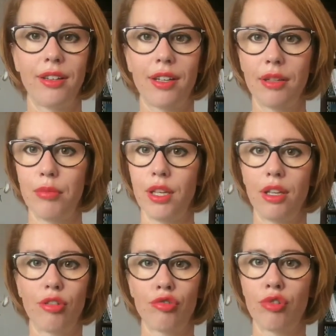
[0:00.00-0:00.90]
It can
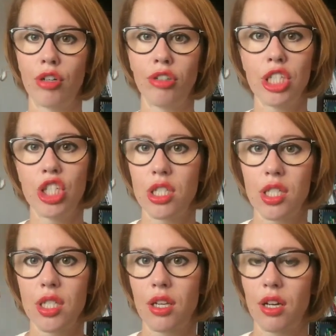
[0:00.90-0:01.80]
be
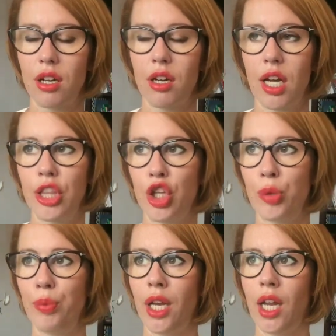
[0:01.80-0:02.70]
religious
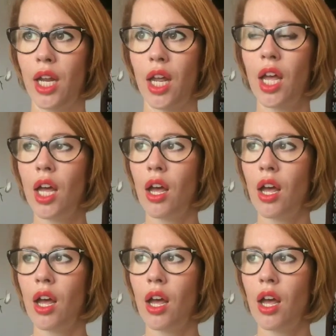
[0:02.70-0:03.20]
underpinning